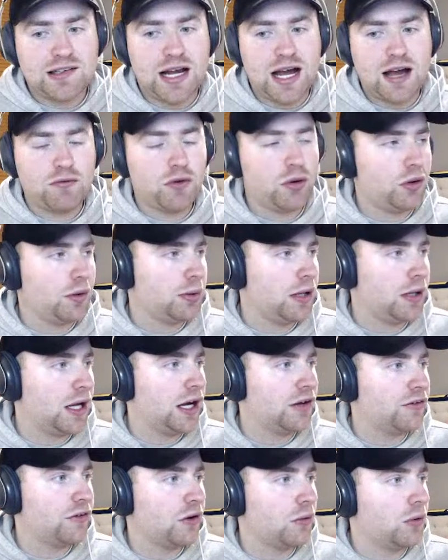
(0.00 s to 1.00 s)
have all the
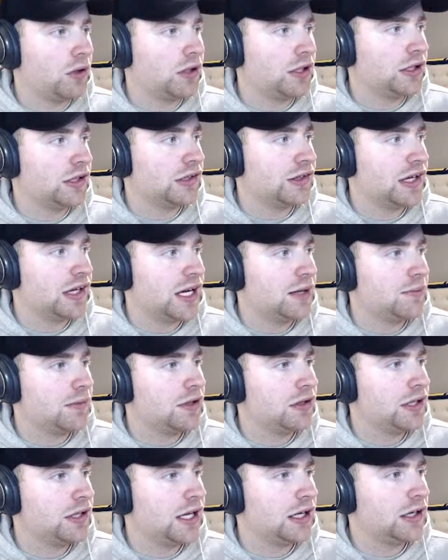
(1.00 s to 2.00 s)
players I want in the team,
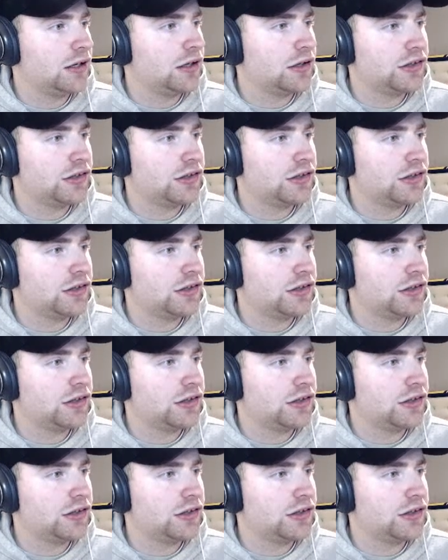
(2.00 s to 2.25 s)
and then can